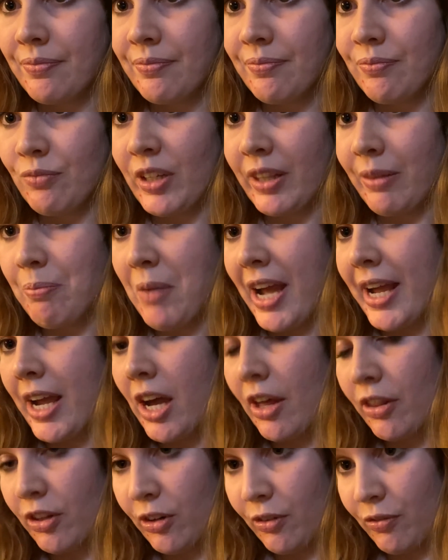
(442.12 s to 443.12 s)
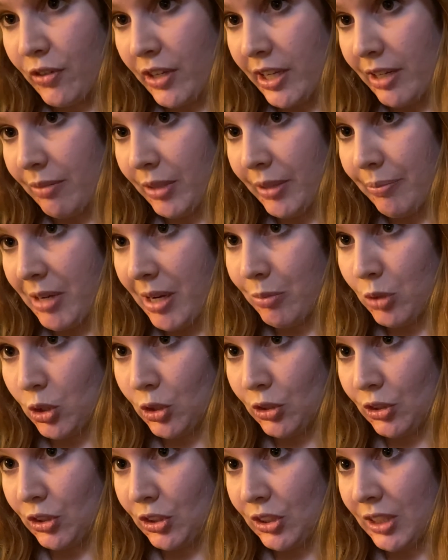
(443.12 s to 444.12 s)
with my other family
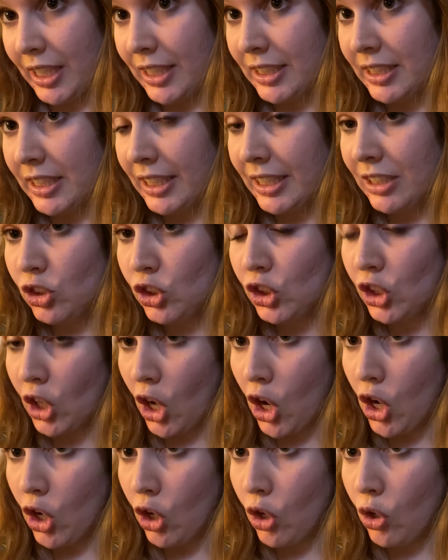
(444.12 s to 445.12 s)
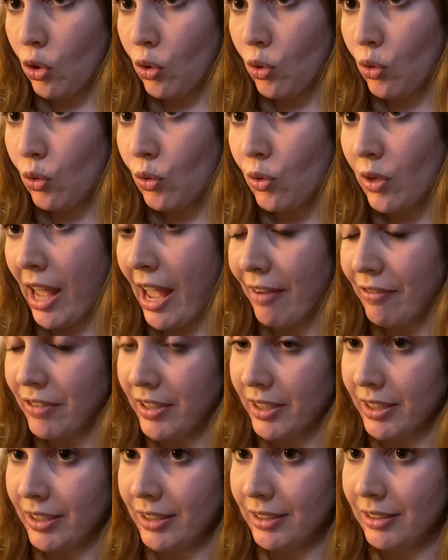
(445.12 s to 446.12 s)
members, they did show
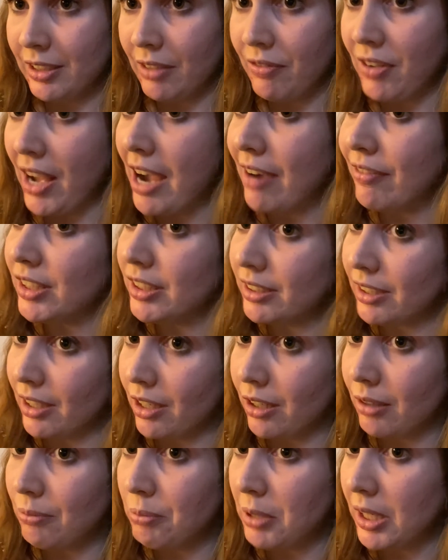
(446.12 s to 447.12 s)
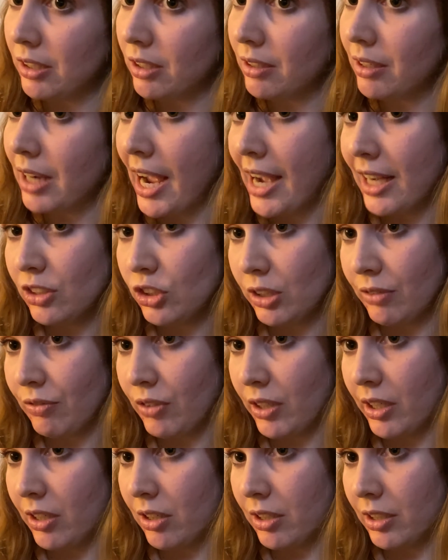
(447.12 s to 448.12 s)
evidence of having cerebellar
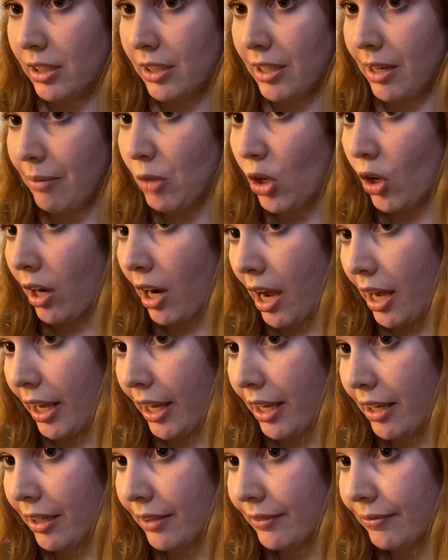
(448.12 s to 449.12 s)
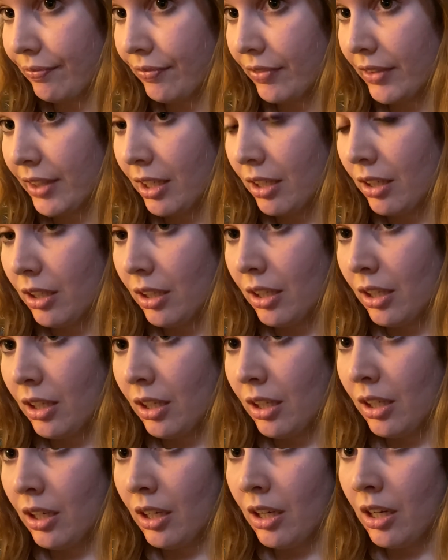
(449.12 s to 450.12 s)
atrophy on an MRI.
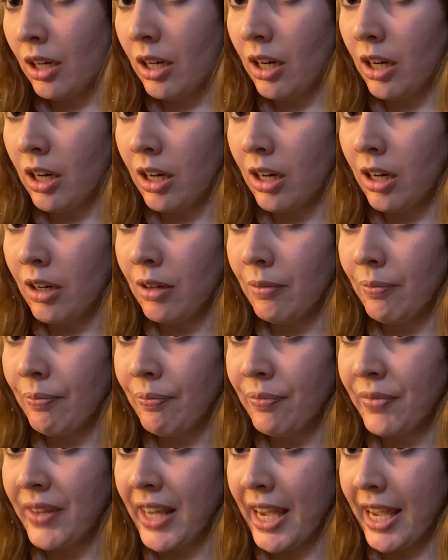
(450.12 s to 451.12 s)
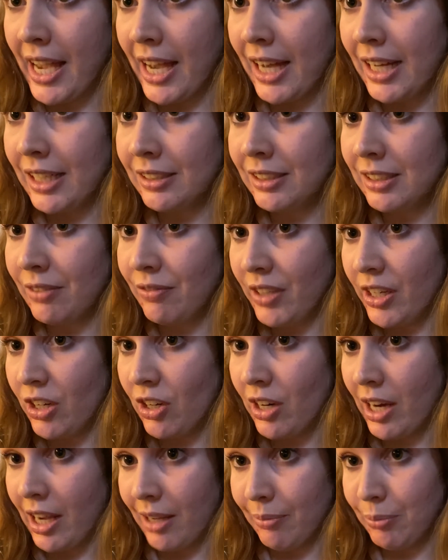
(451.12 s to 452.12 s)
Um, they had
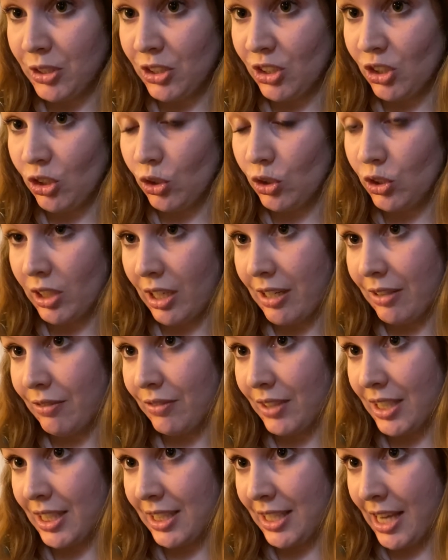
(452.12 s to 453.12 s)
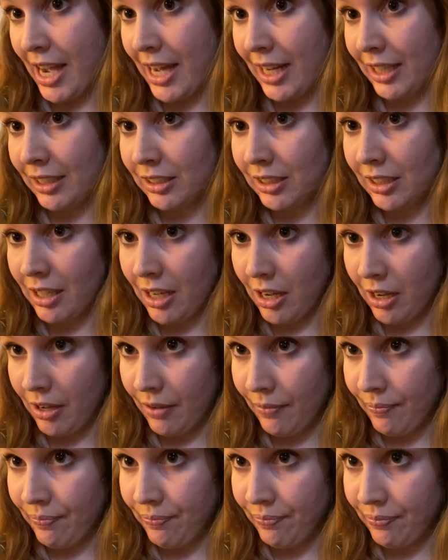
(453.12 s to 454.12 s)
severe episodes of ataxia.
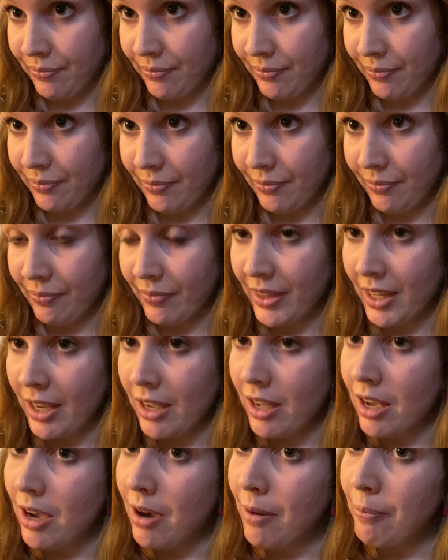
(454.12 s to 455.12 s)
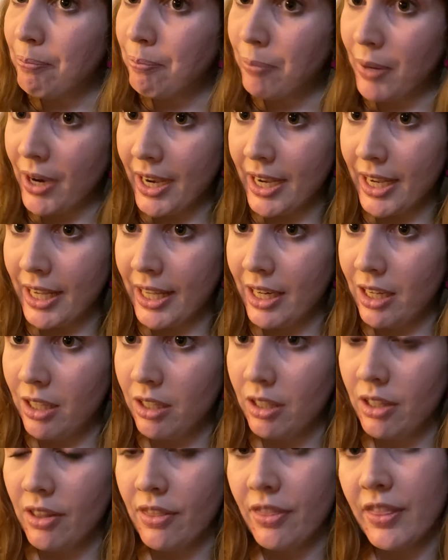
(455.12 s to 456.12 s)
But
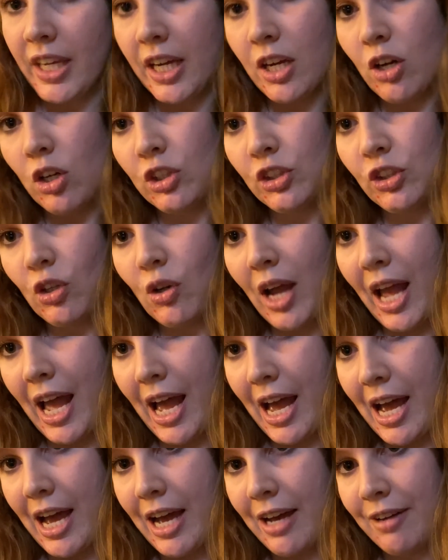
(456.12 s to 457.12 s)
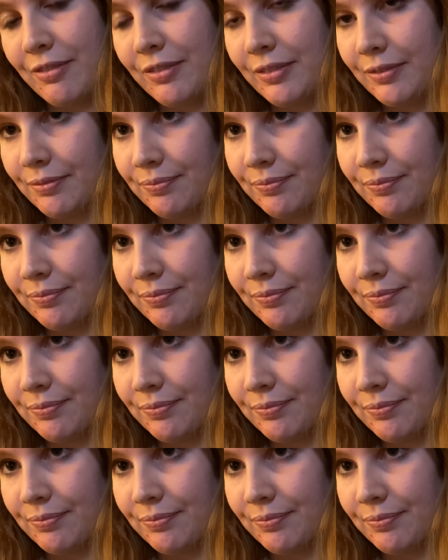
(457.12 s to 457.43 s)
they also have